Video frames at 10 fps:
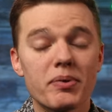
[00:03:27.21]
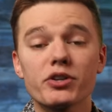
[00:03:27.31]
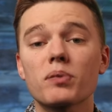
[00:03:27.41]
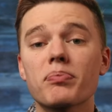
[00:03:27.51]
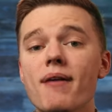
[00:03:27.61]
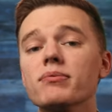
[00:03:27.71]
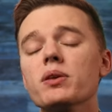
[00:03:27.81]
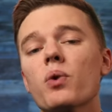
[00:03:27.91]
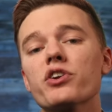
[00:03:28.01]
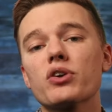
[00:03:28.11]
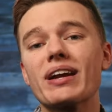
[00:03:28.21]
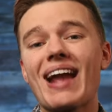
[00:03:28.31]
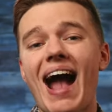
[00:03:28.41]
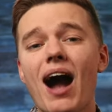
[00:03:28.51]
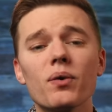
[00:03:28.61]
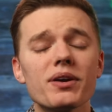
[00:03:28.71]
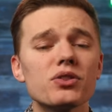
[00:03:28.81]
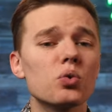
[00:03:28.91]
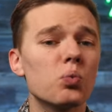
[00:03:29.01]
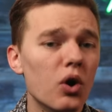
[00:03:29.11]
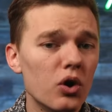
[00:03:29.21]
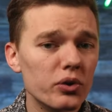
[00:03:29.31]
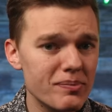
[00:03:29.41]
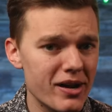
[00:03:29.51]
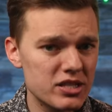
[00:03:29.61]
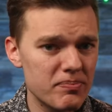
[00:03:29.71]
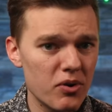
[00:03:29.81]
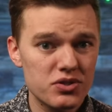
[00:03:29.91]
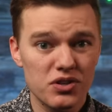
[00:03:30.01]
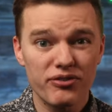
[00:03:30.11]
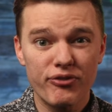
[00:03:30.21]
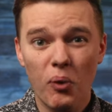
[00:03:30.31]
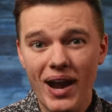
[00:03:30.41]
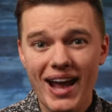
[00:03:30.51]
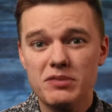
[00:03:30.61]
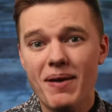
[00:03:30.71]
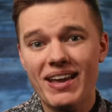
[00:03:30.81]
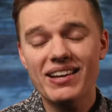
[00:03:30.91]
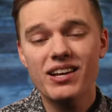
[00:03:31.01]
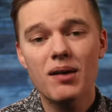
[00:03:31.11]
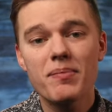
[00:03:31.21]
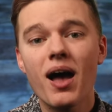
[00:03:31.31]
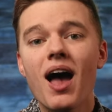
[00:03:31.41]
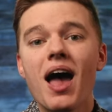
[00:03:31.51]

but you're probably wondering, how in the world am I supposed to 4x my income?